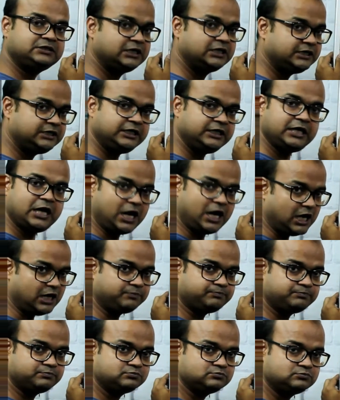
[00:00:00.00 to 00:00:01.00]
30
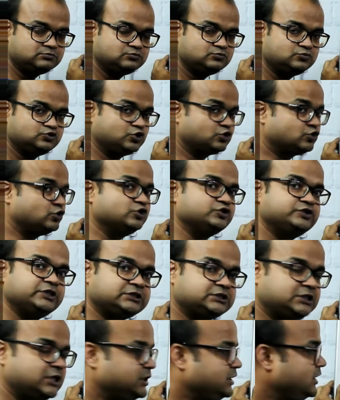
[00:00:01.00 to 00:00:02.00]
half, so
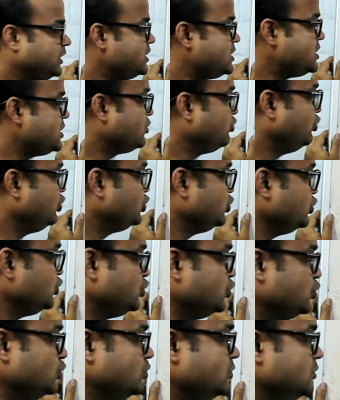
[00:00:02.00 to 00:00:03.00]
cosec 30 is equal to
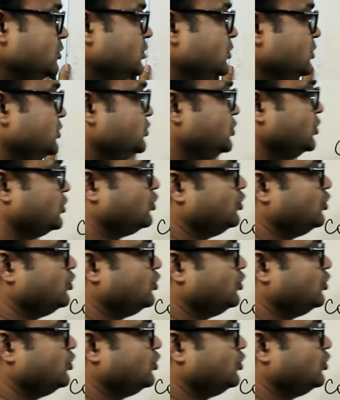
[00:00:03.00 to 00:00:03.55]
2. So